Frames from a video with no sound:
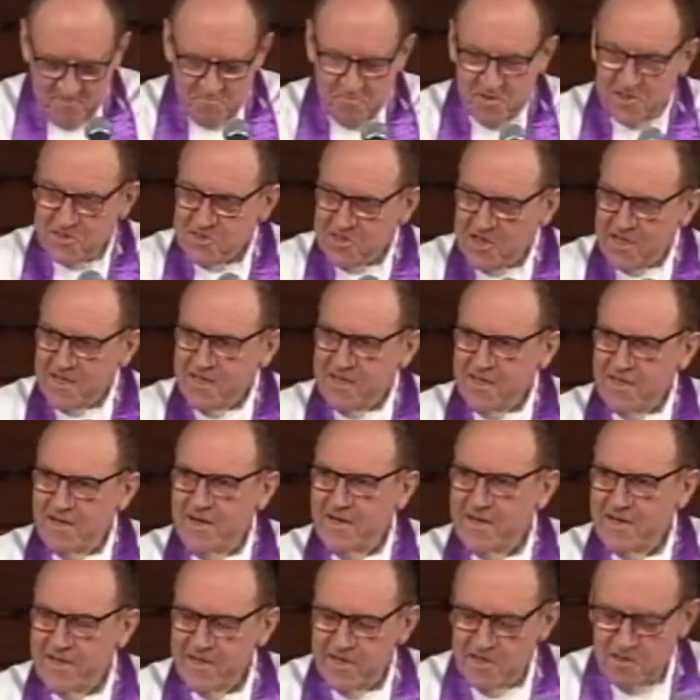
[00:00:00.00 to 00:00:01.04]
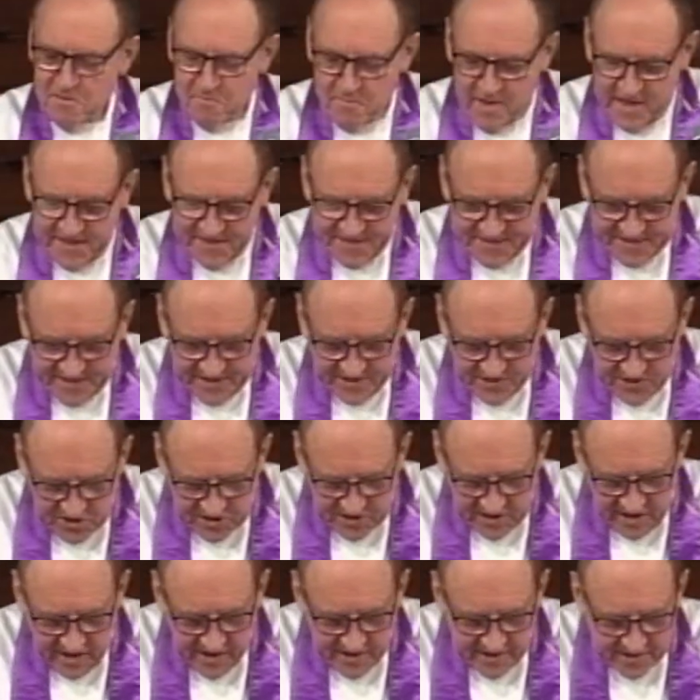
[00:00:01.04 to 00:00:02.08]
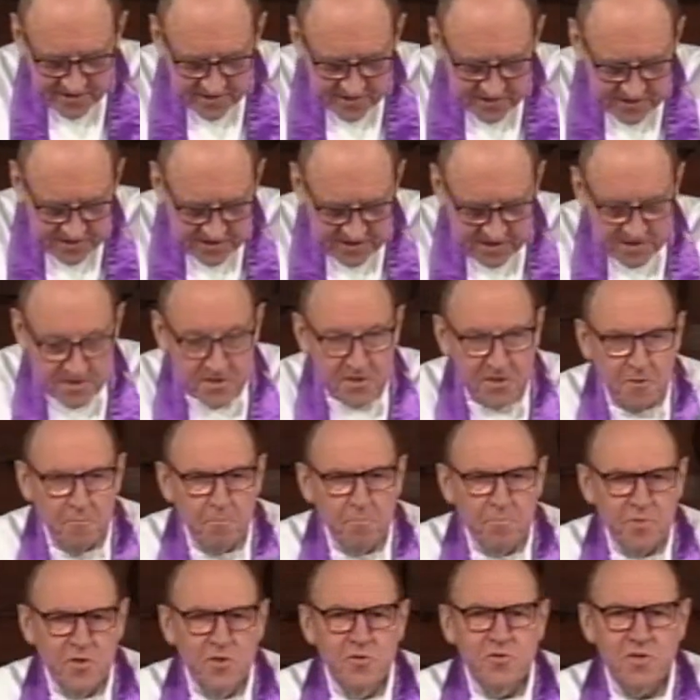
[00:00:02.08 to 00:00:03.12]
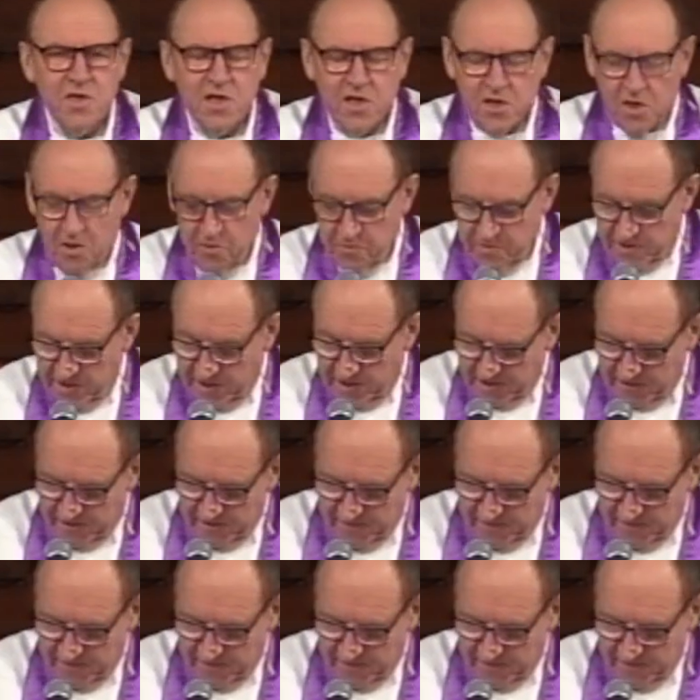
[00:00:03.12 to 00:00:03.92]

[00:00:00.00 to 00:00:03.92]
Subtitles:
particularly in maths and science and computer coding.